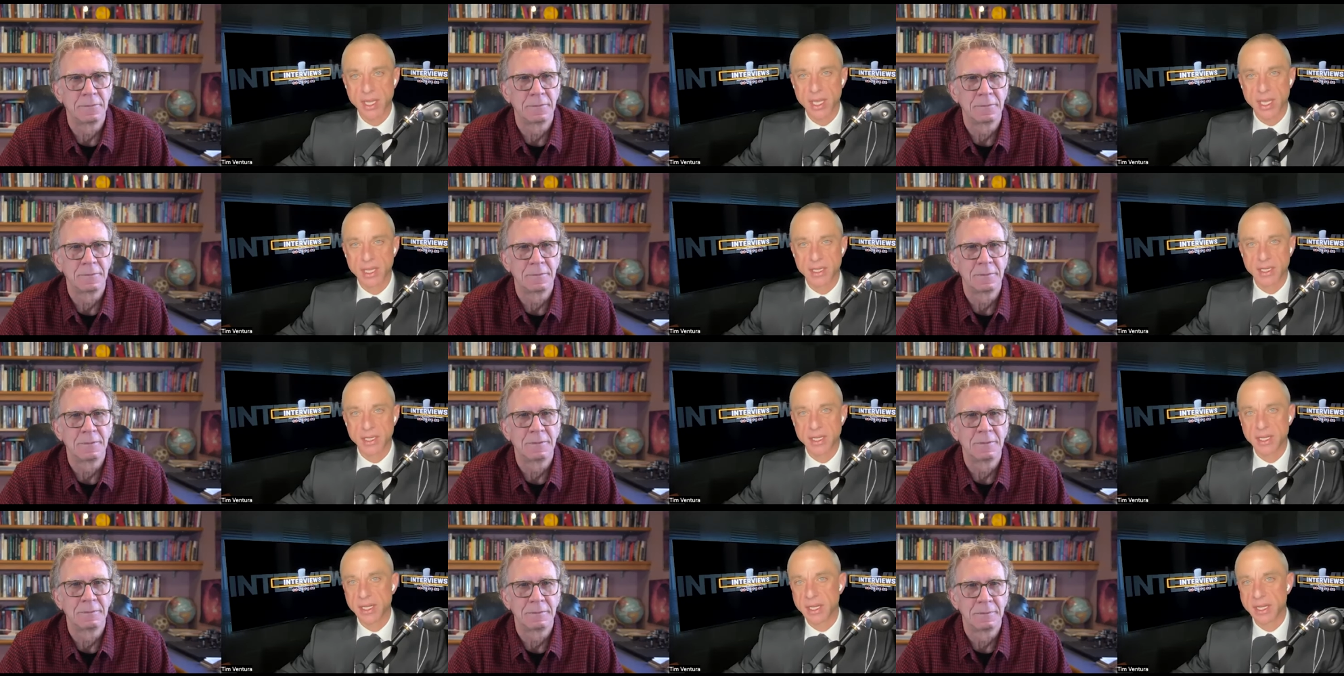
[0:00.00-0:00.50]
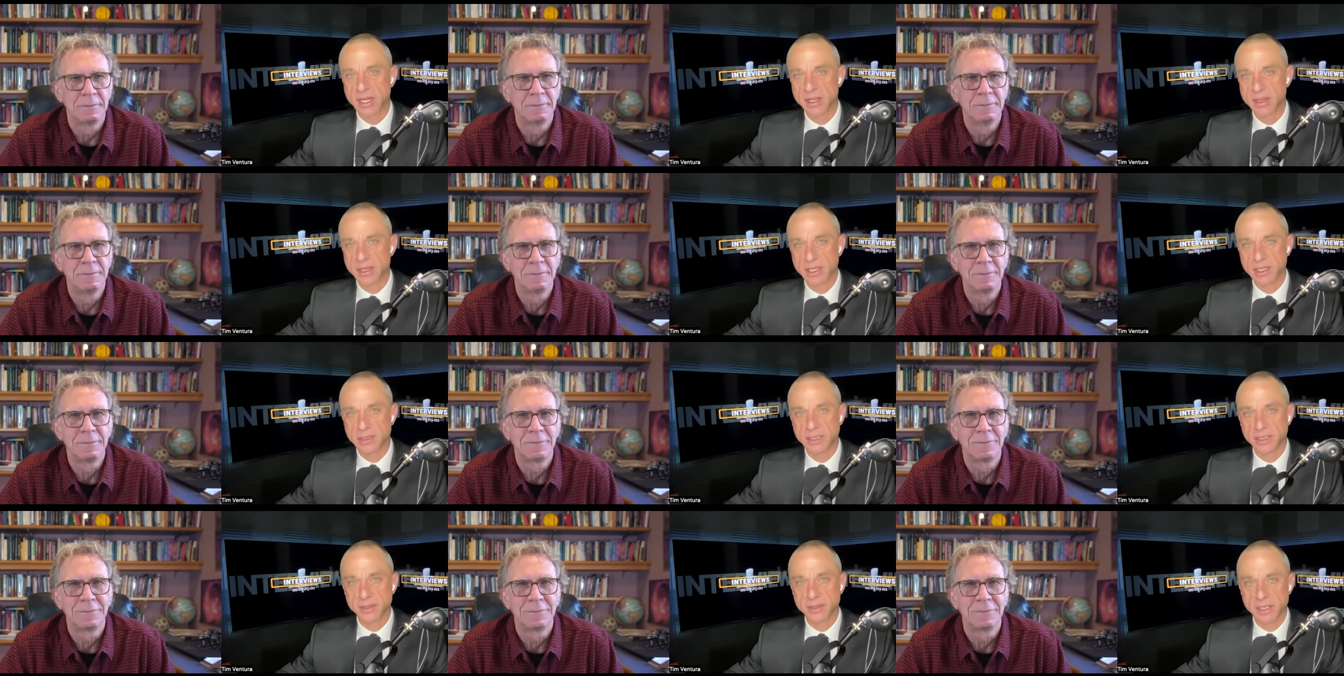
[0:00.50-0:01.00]
Speaker 1: And I, I
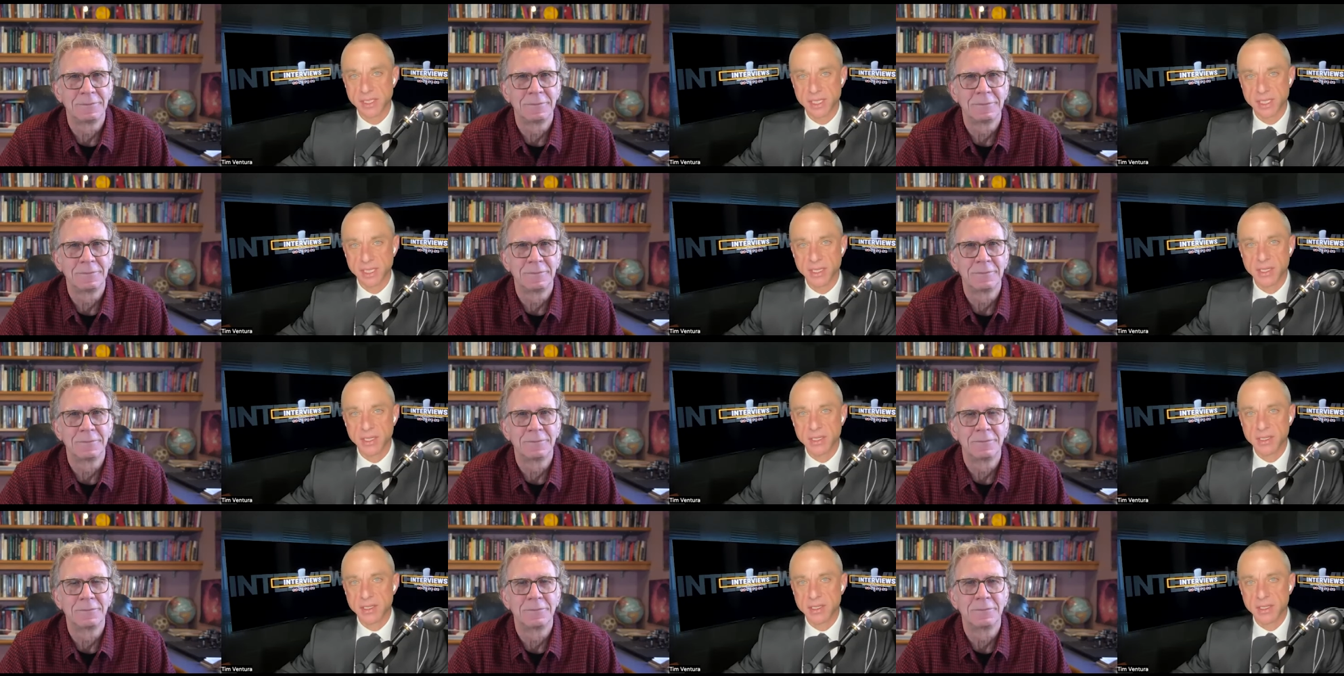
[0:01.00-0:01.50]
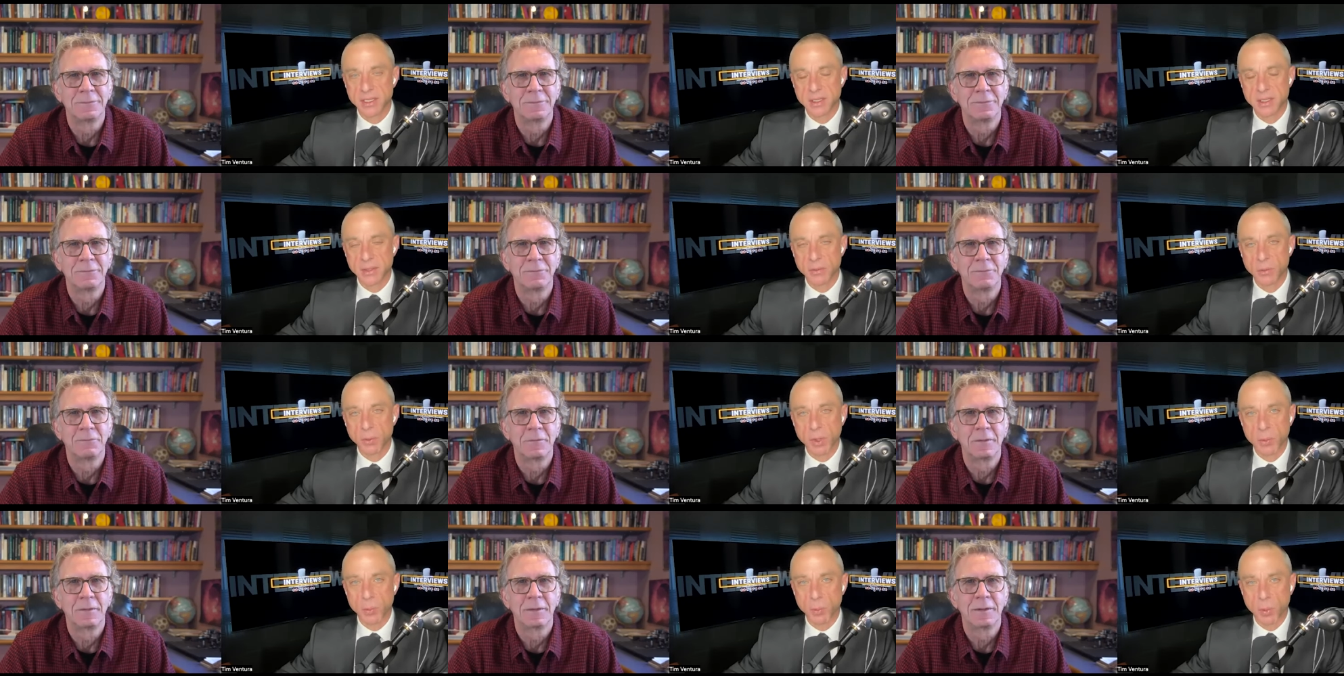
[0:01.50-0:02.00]
think that the
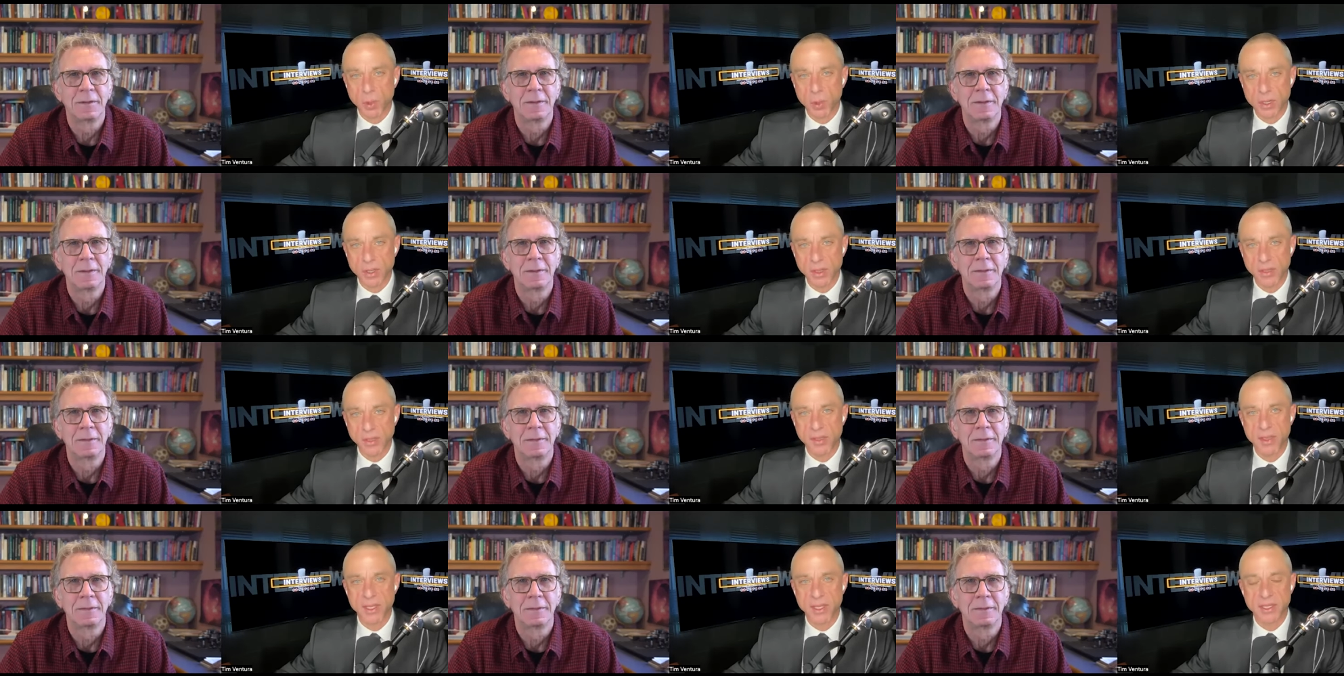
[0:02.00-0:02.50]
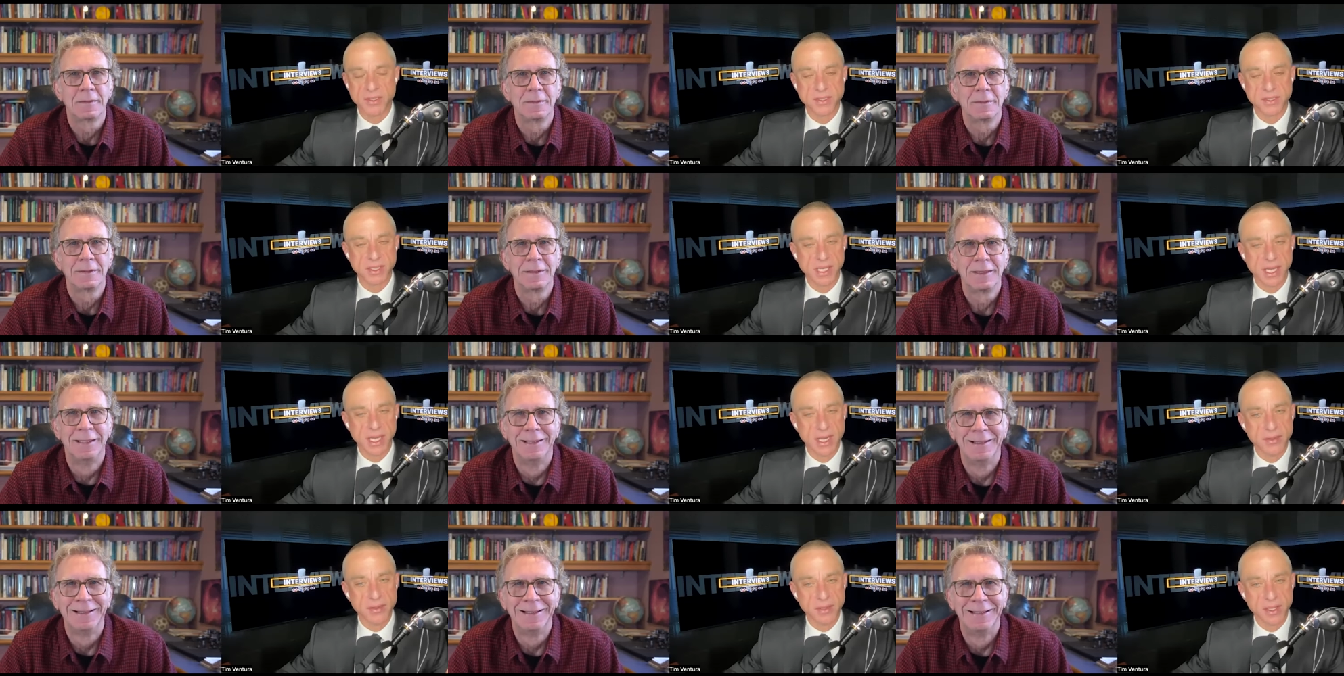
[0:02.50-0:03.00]
one of the things
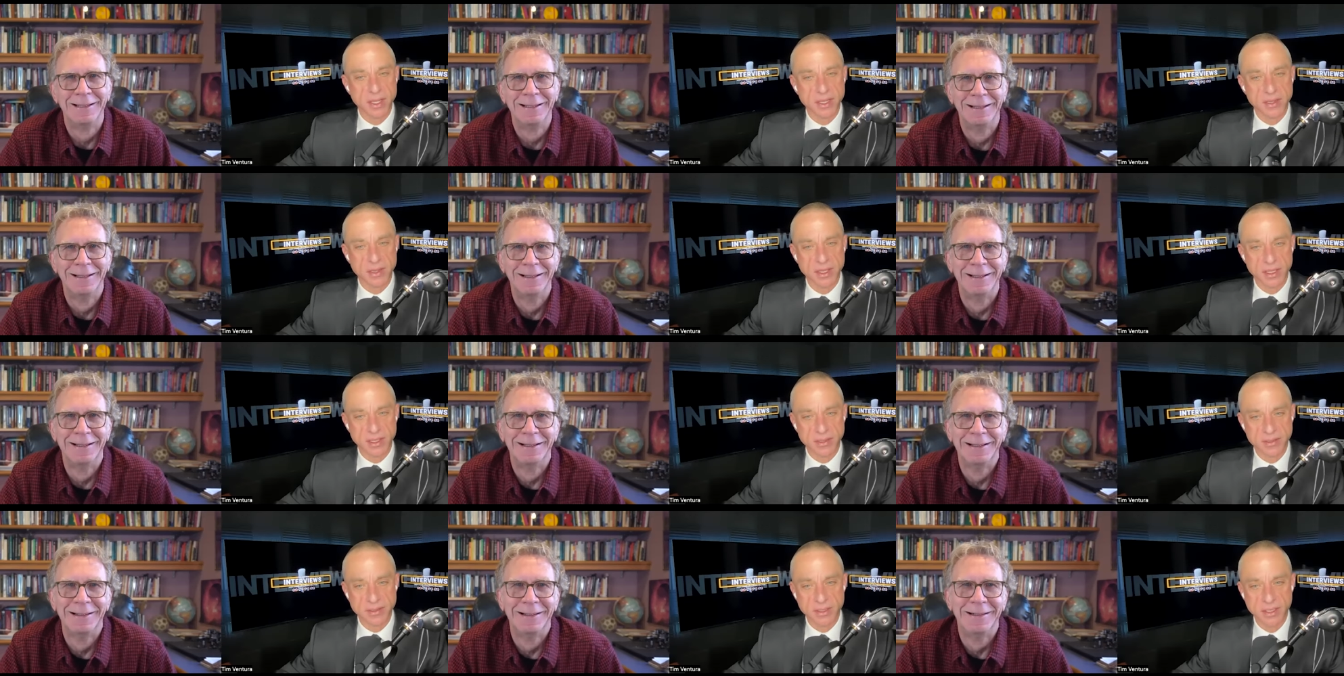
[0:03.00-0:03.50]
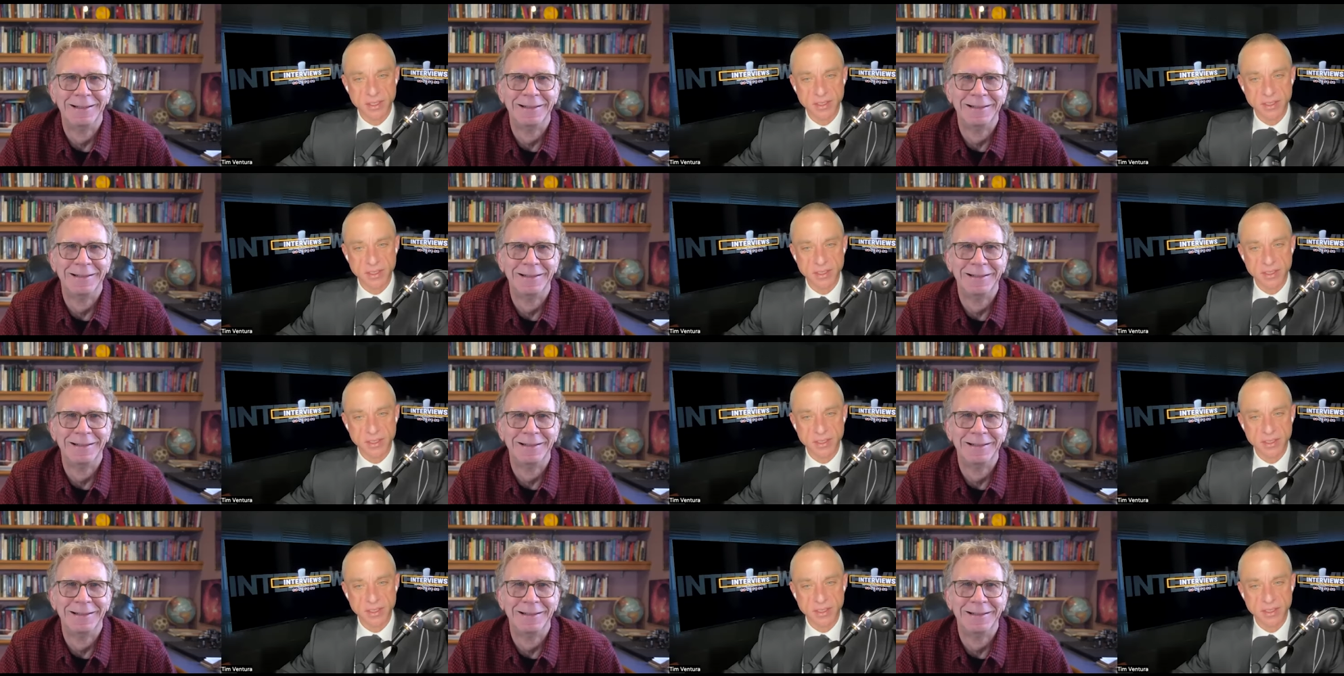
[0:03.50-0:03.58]
again that that